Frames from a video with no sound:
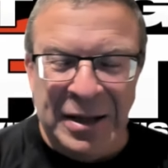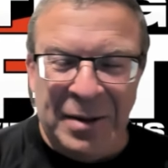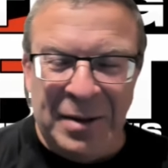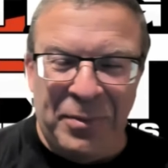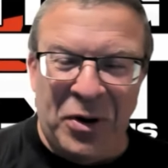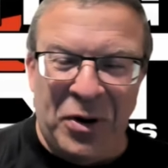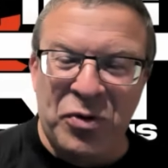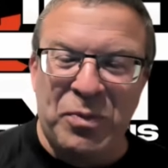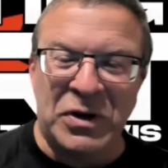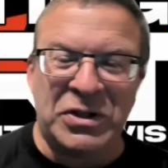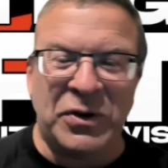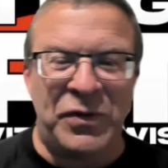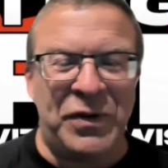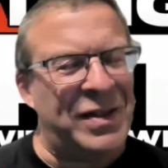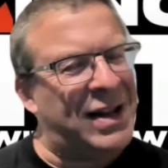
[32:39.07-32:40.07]
Both
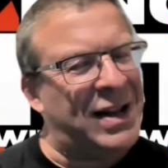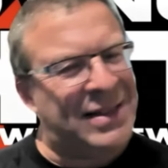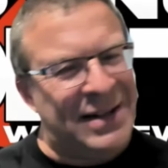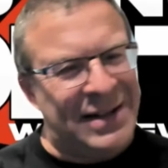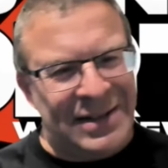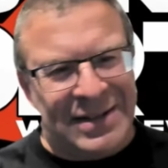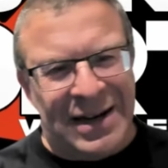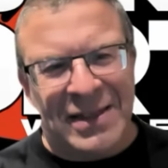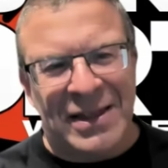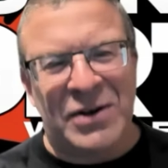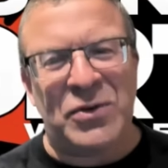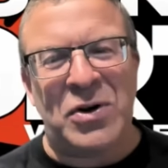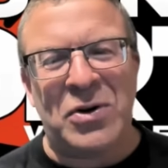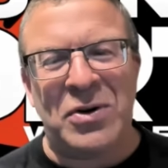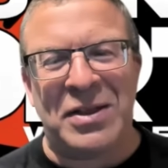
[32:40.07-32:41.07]
pushing 50. Not that there's anything
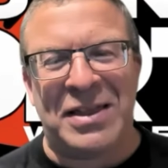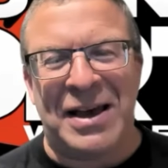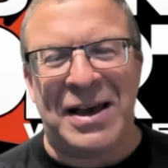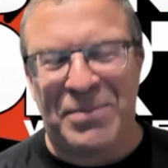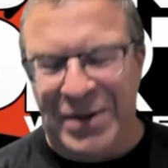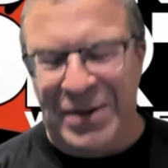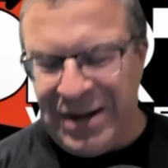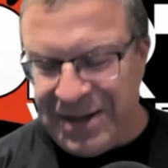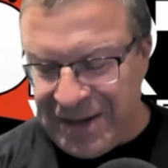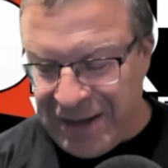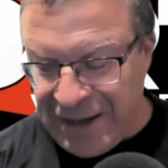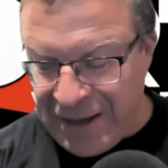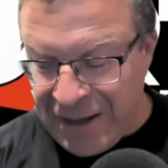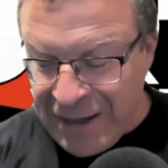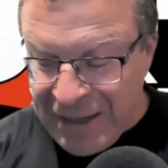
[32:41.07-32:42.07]
wrong with that, but
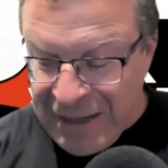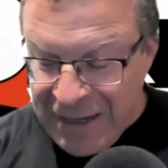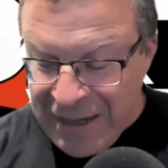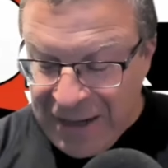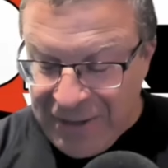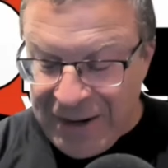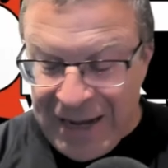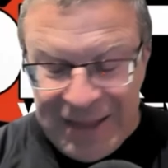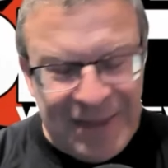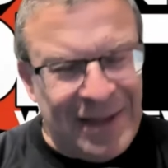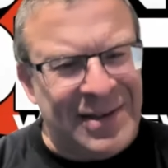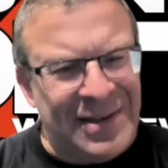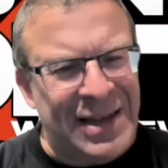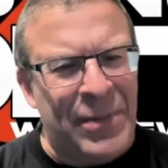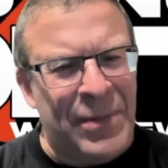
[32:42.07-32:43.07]
they're not the
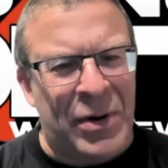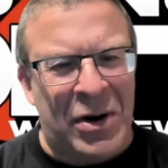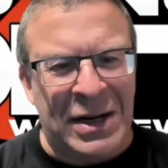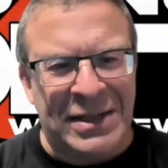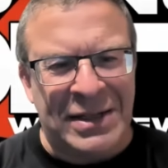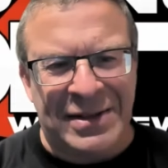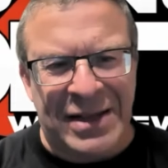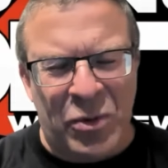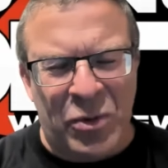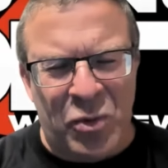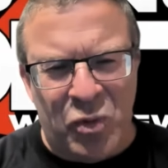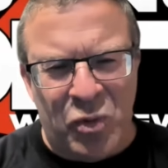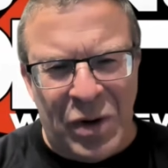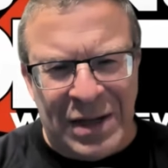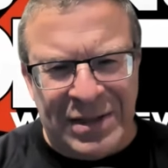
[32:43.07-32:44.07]
same Hardys as they
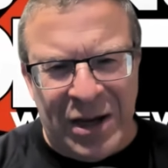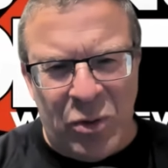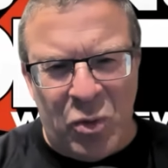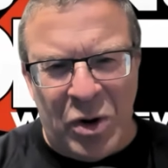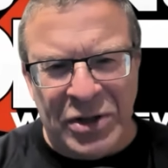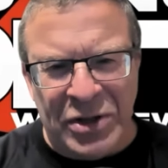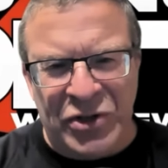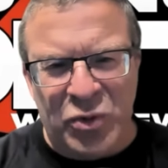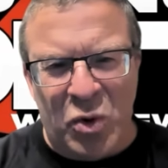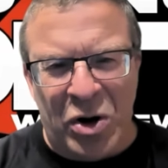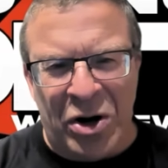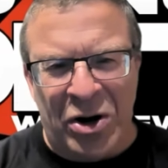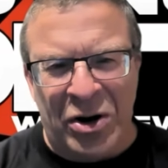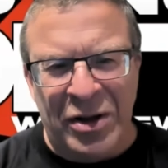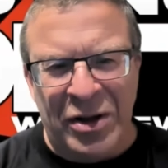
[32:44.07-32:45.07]
once
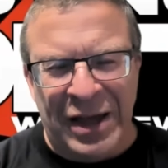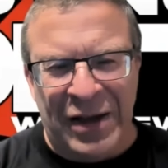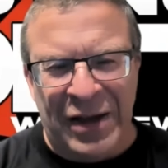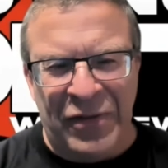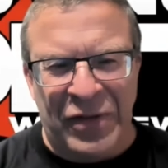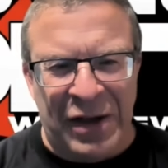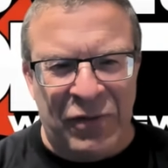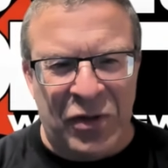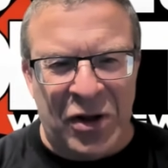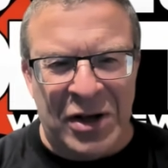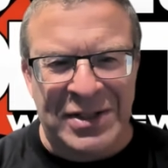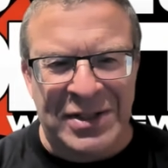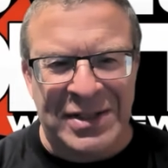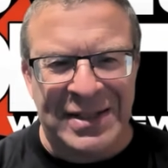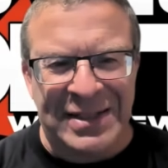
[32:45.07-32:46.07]
were. They've
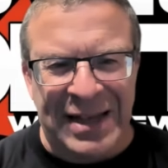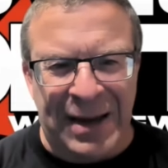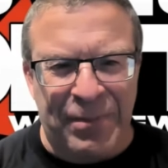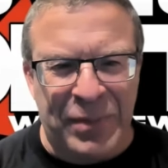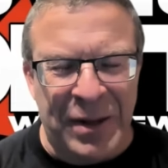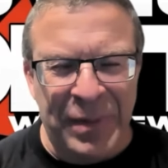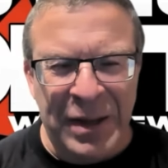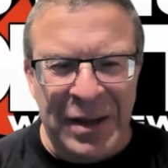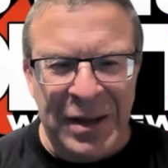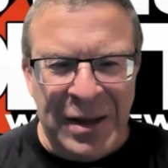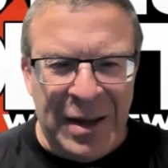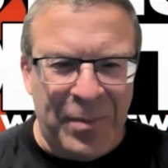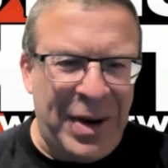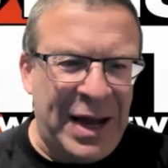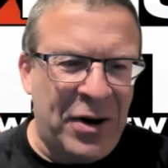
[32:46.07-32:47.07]
lost a step.
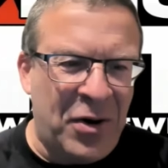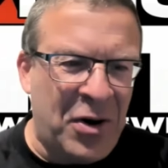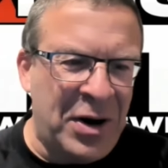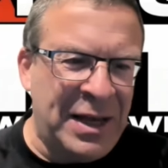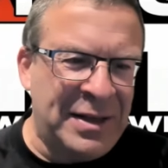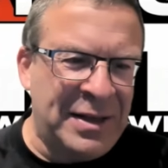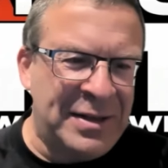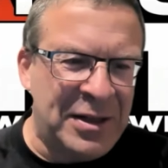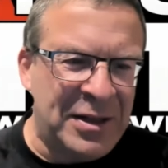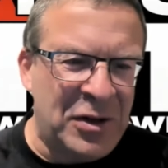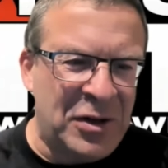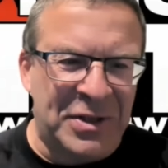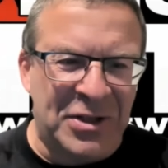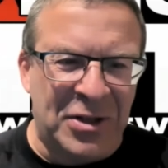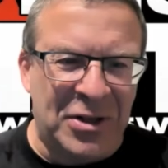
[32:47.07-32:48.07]
Matt Hardy is a little
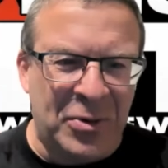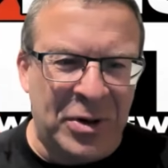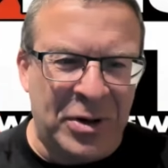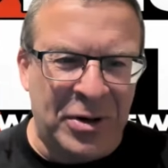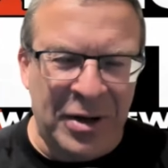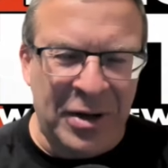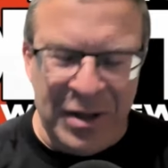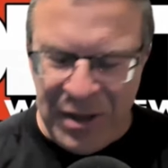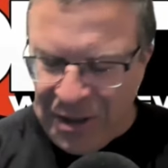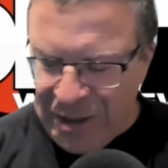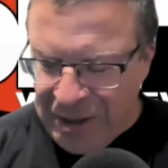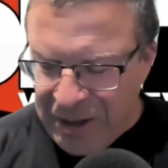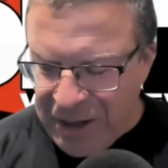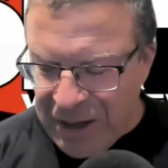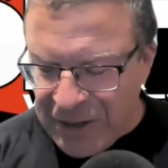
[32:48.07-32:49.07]
bit slower.
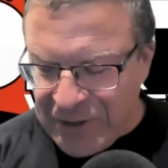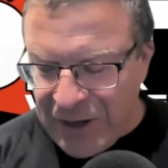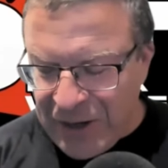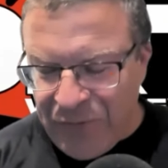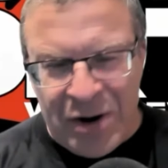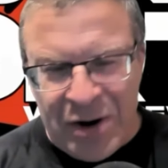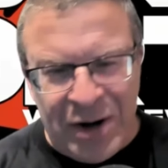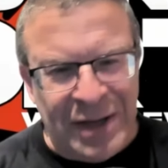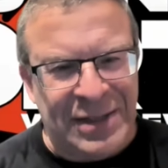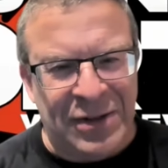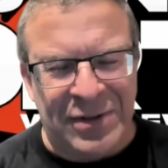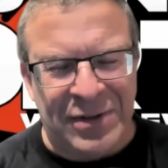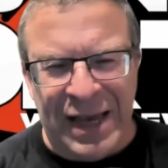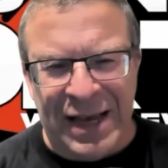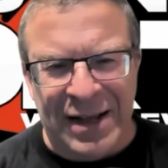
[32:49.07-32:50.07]
Jeff Hardy
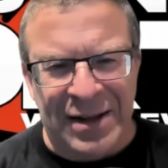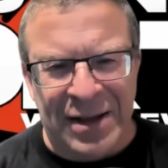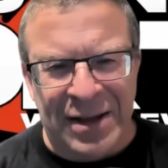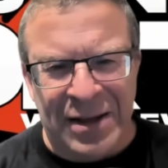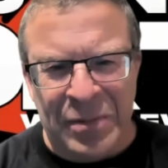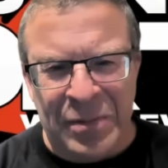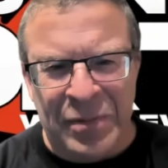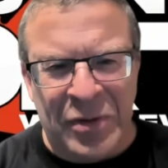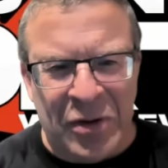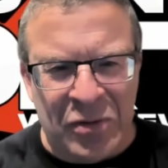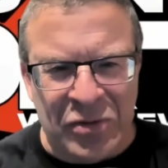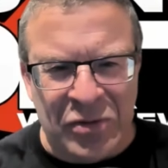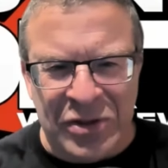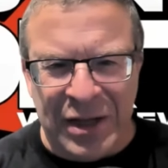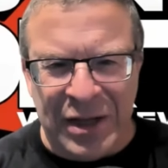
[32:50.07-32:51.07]
still taking
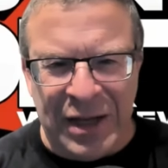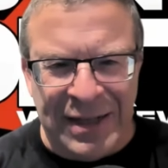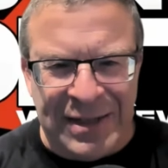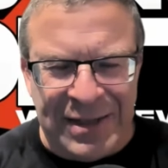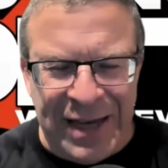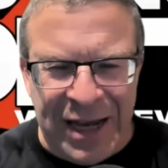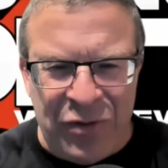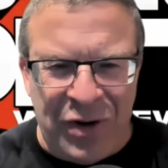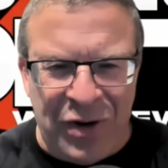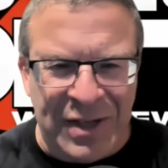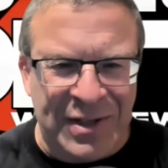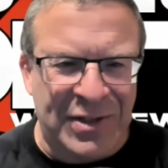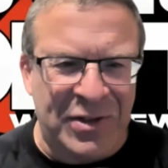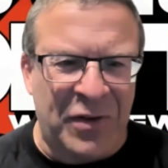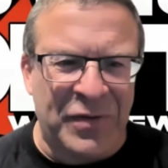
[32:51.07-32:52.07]
those insane
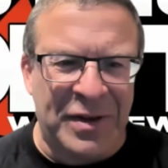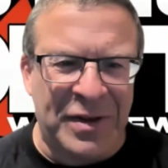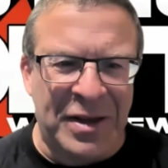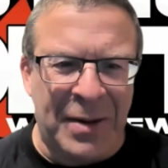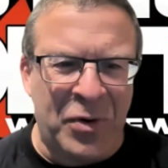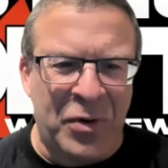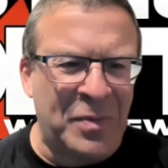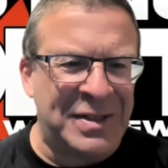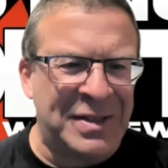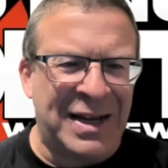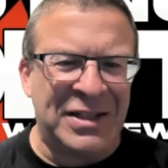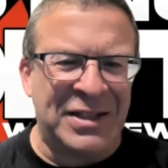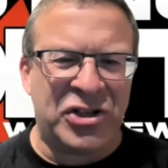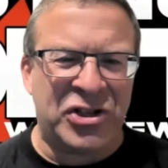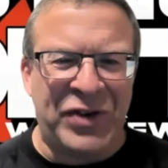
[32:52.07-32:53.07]
risks off the top rope. He's
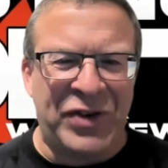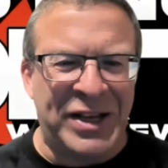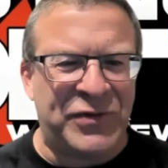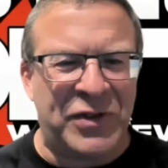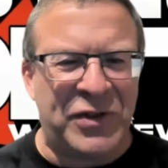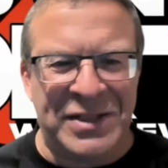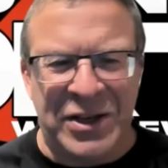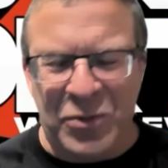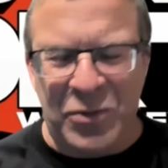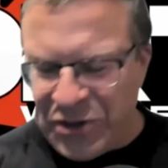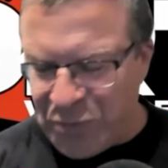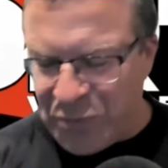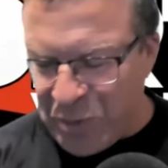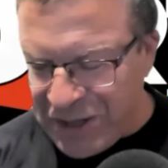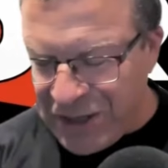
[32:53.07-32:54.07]
not as graceful as he
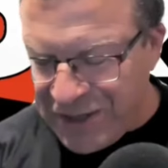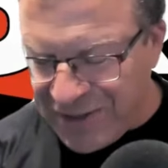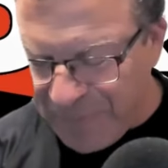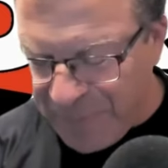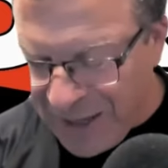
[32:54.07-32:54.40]
once was.